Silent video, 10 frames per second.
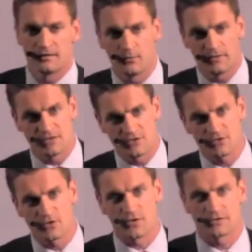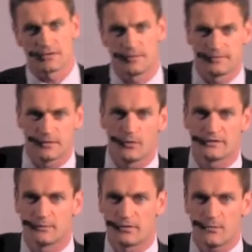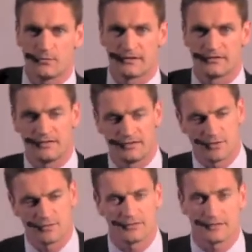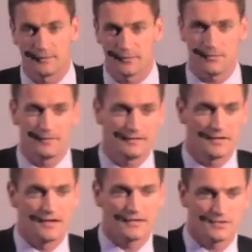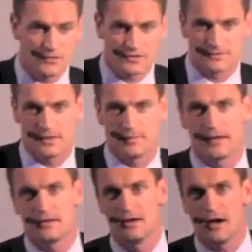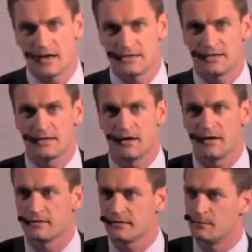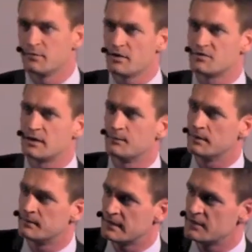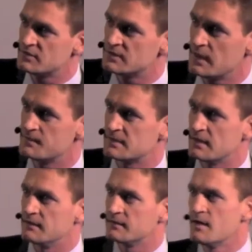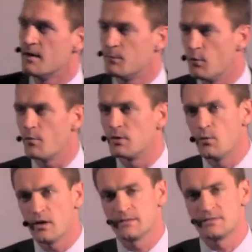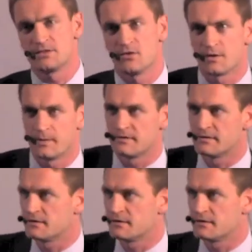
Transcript: that when they do talk to them and say, what's the problem with the CTO? They say, the problem is they talk to me about IT costs and project implementation timescales, but what we want them to talk about is